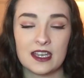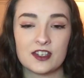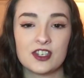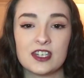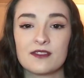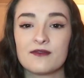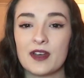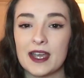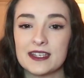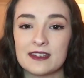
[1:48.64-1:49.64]
And she'd
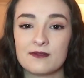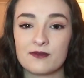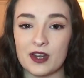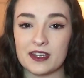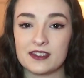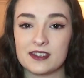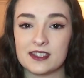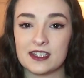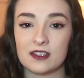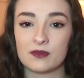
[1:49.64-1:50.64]
confided in friends to
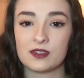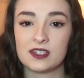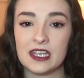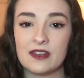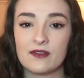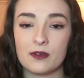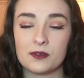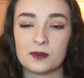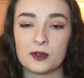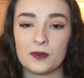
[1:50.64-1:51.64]
say that Restivo
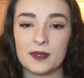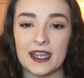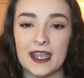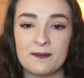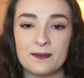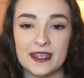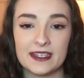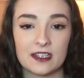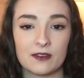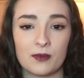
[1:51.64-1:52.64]
was becoming a
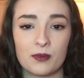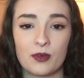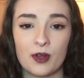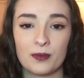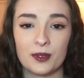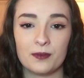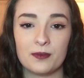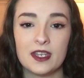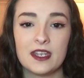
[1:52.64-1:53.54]
bit of a problem.